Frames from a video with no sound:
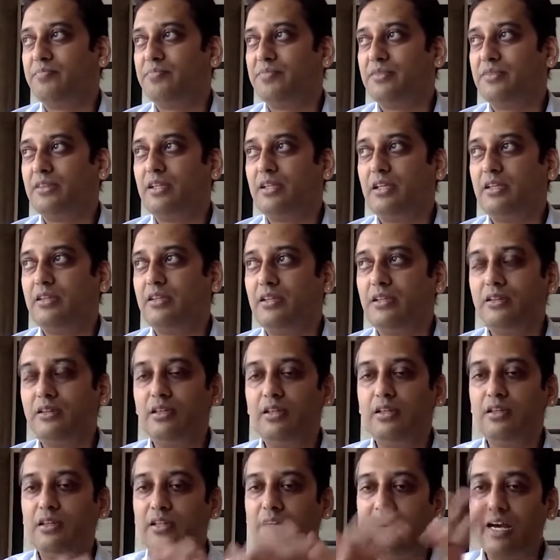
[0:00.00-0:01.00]

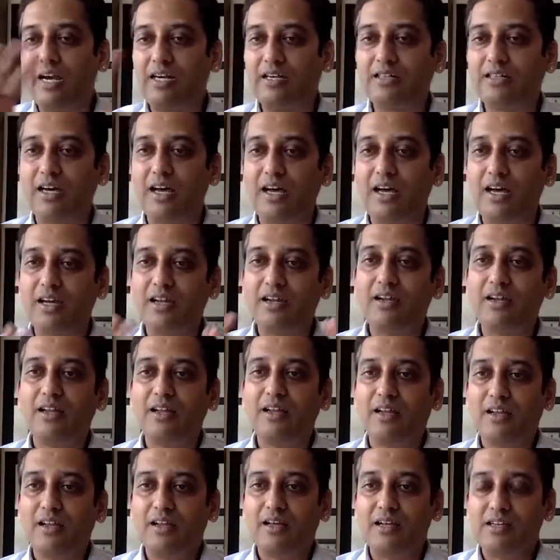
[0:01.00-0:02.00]
the entire
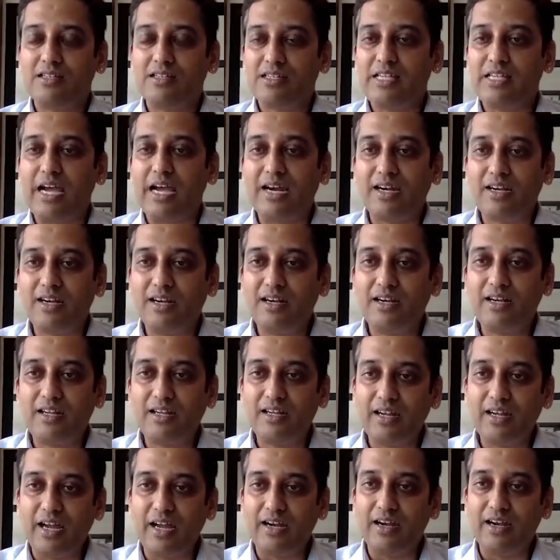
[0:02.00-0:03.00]

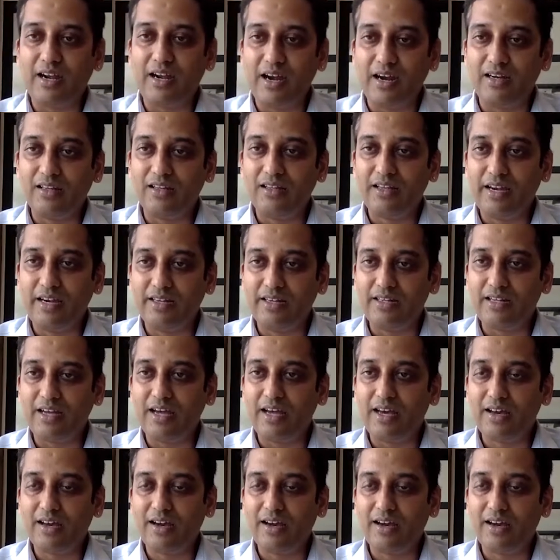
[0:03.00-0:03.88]
sanctity and the entire